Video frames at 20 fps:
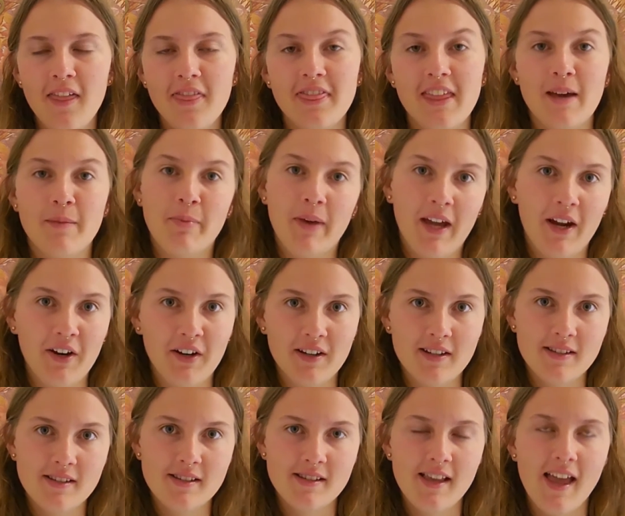their
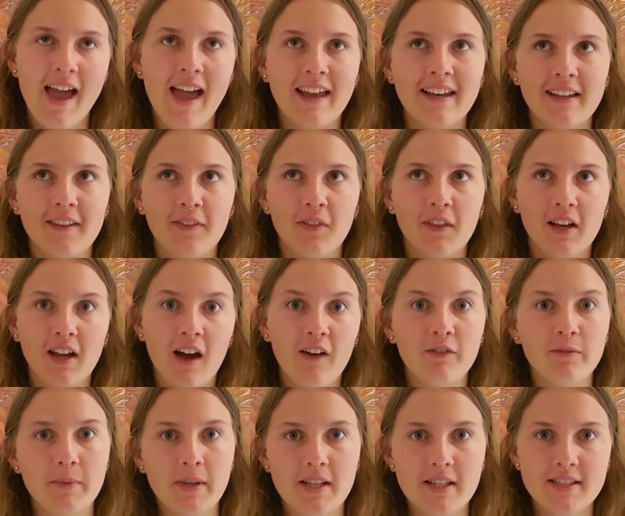parents and in the
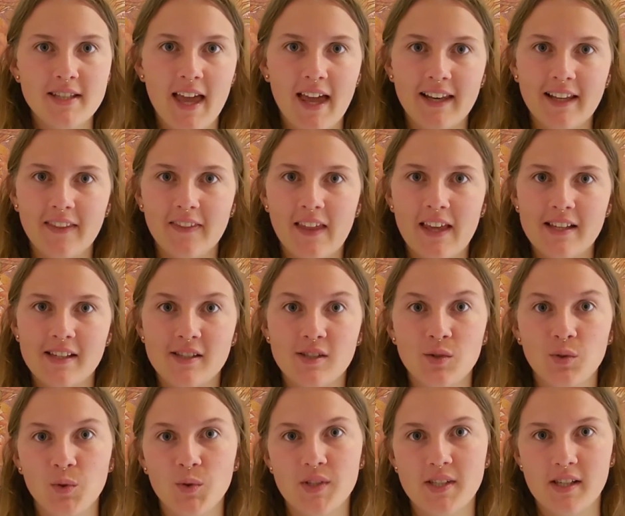government and in their
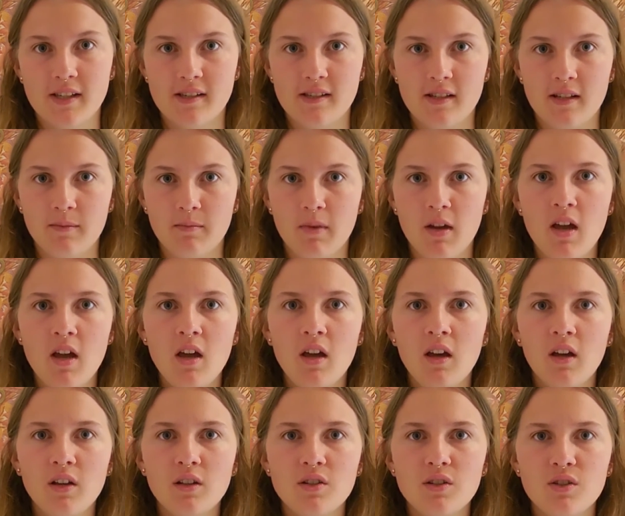school system
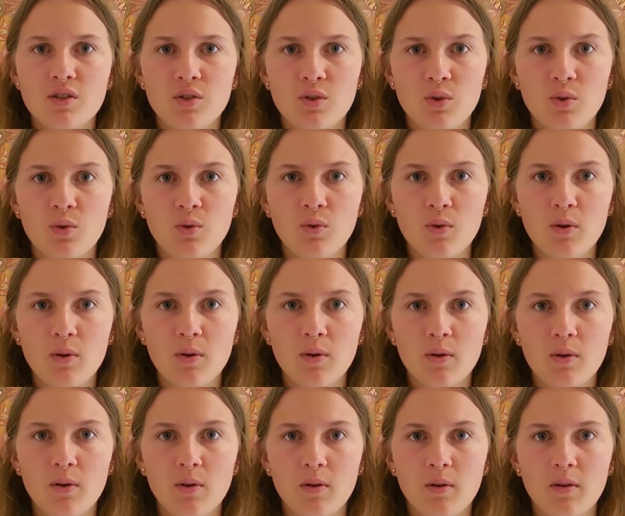to
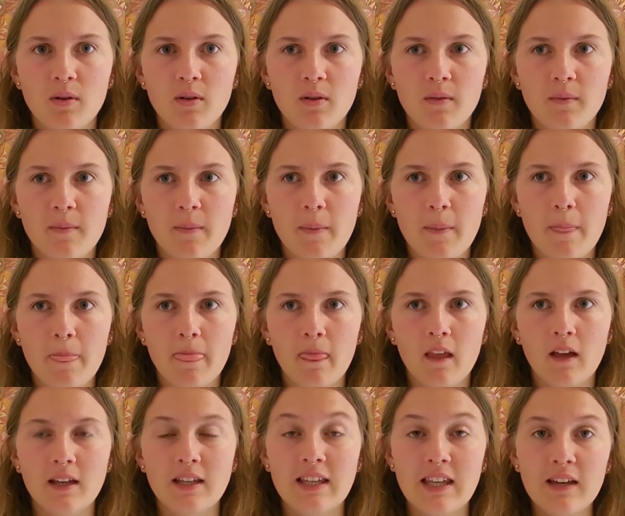
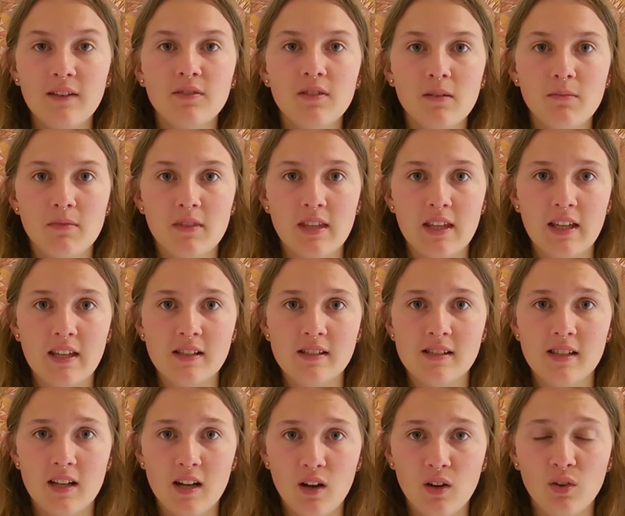give them things
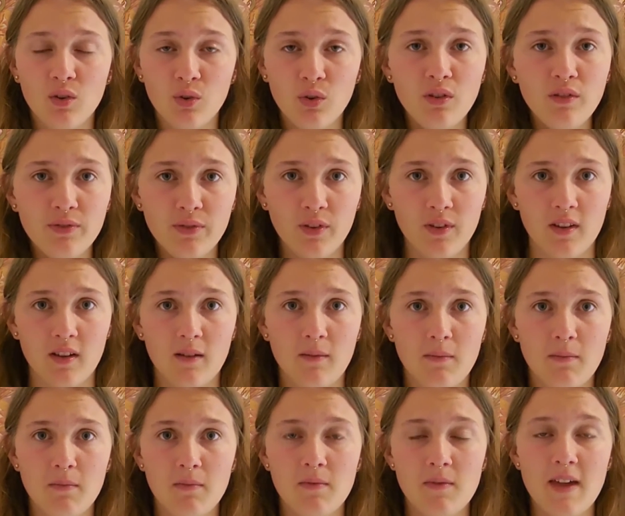that are good for them.
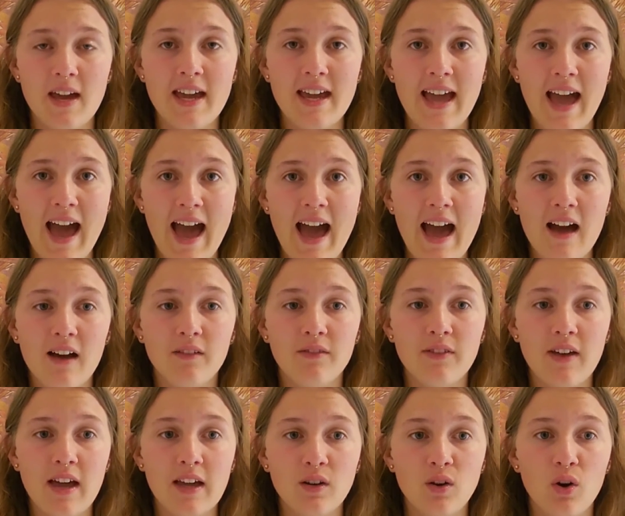They have
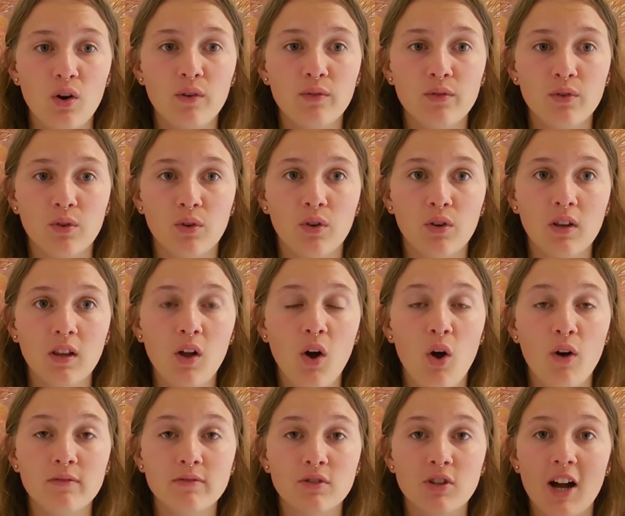an overall
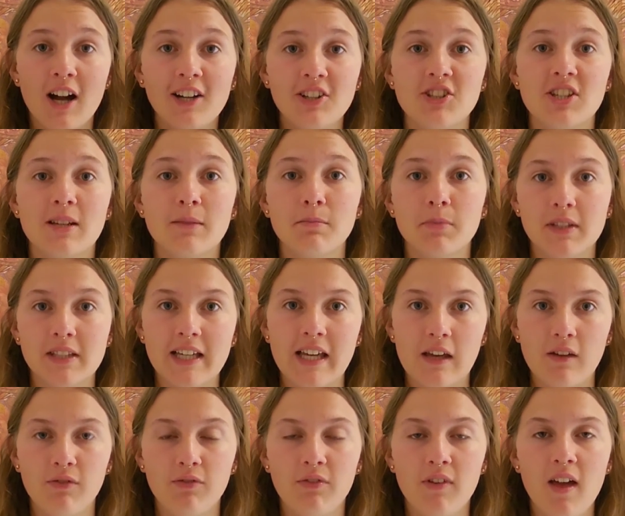overarching
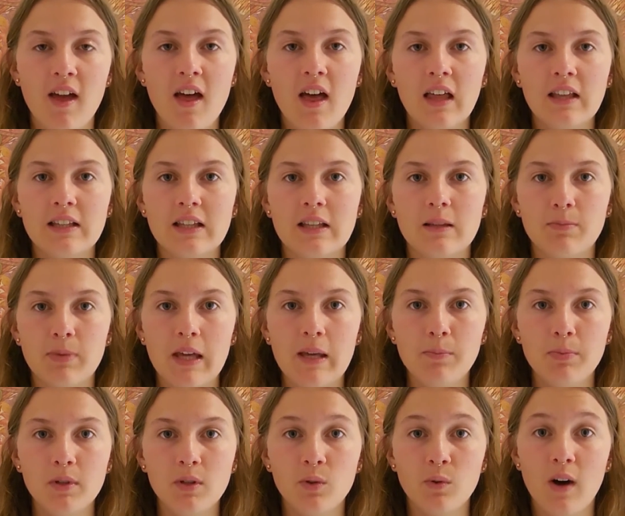belief that the
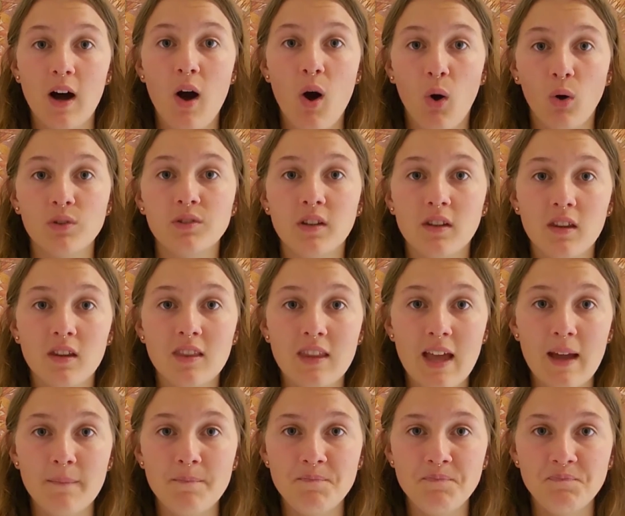people who are older than
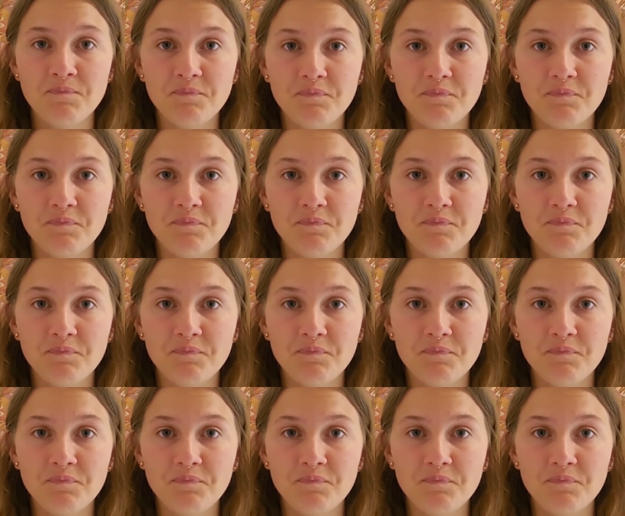them